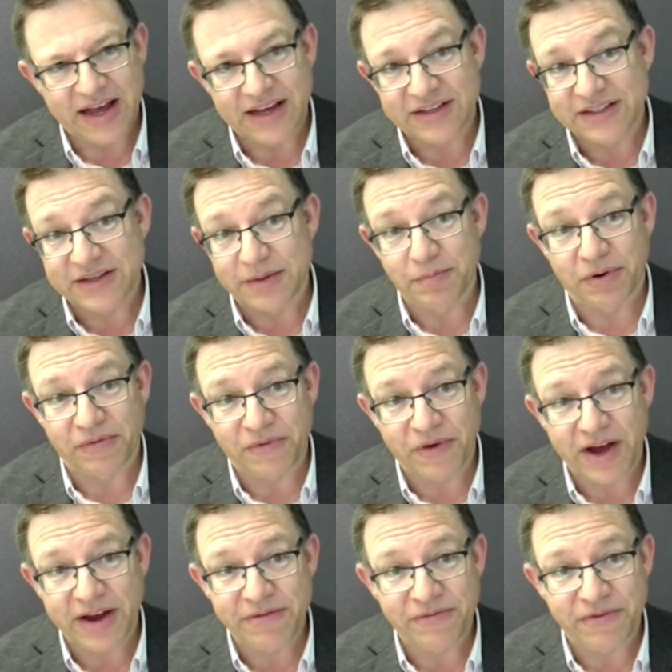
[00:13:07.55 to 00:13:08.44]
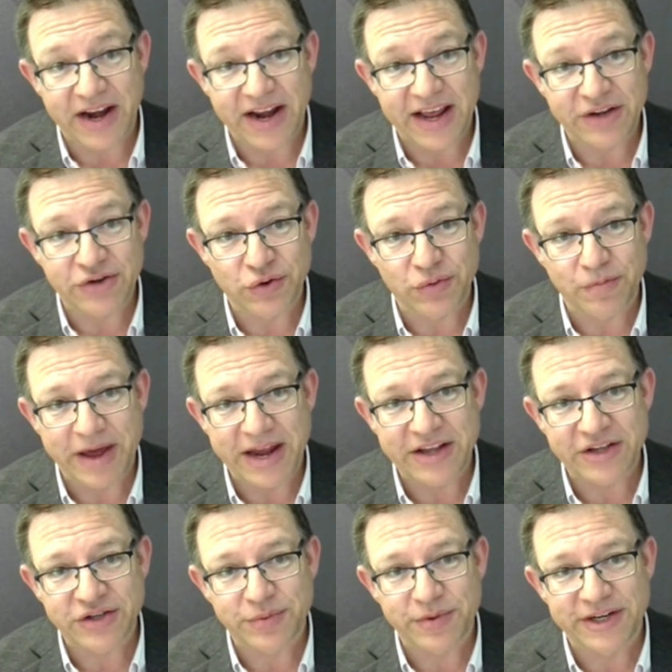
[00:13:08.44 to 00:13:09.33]
Simplified financial
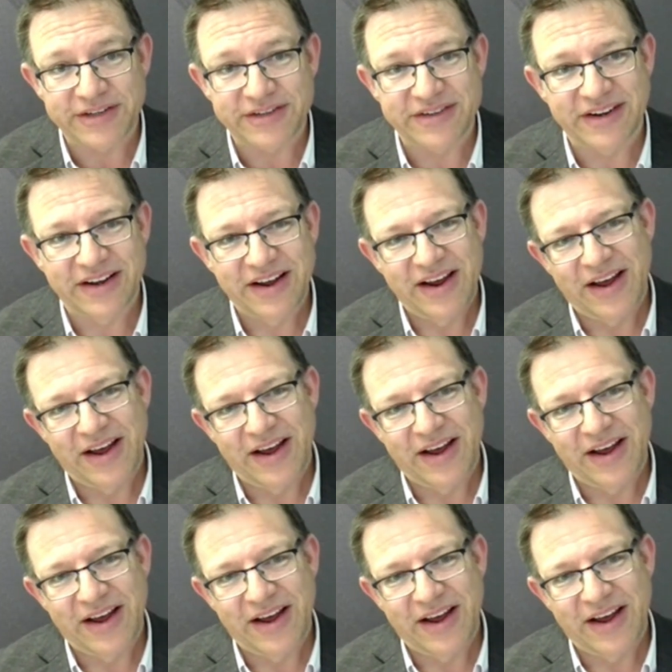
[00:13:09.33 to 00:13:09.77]
management.